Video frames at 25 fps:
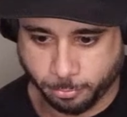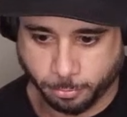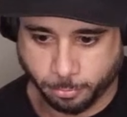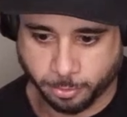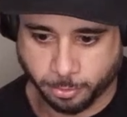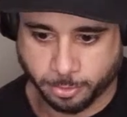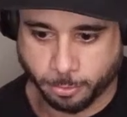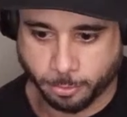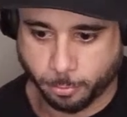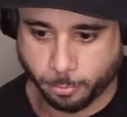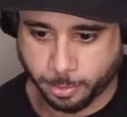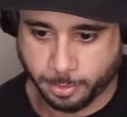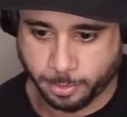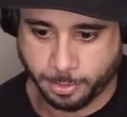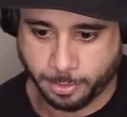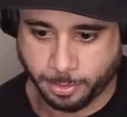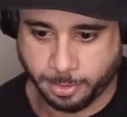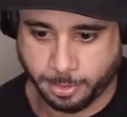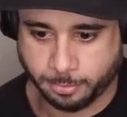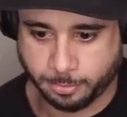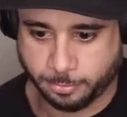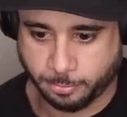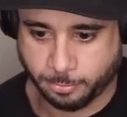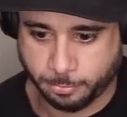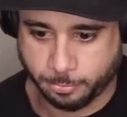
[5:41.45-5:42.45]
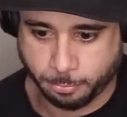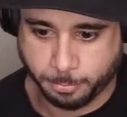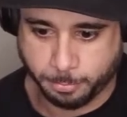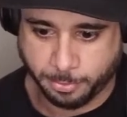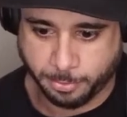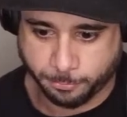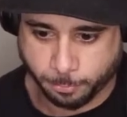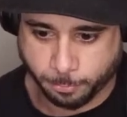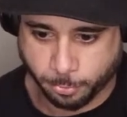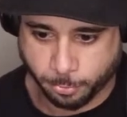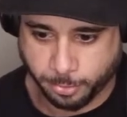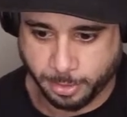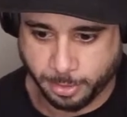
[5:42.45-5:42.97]
you worked on what you needed to do
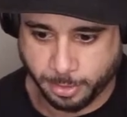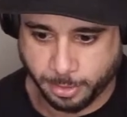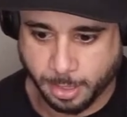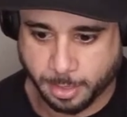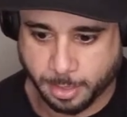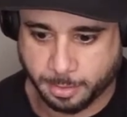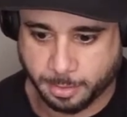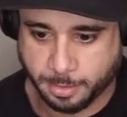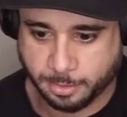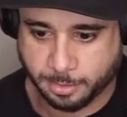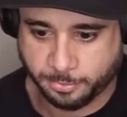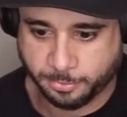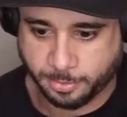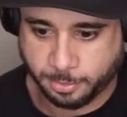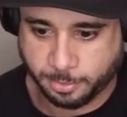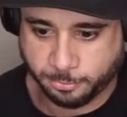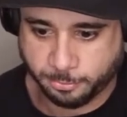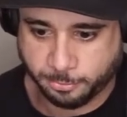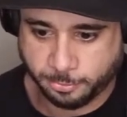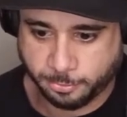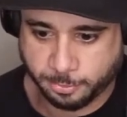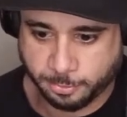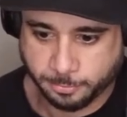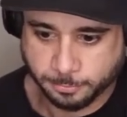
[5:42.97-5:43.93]
before you got on that stage?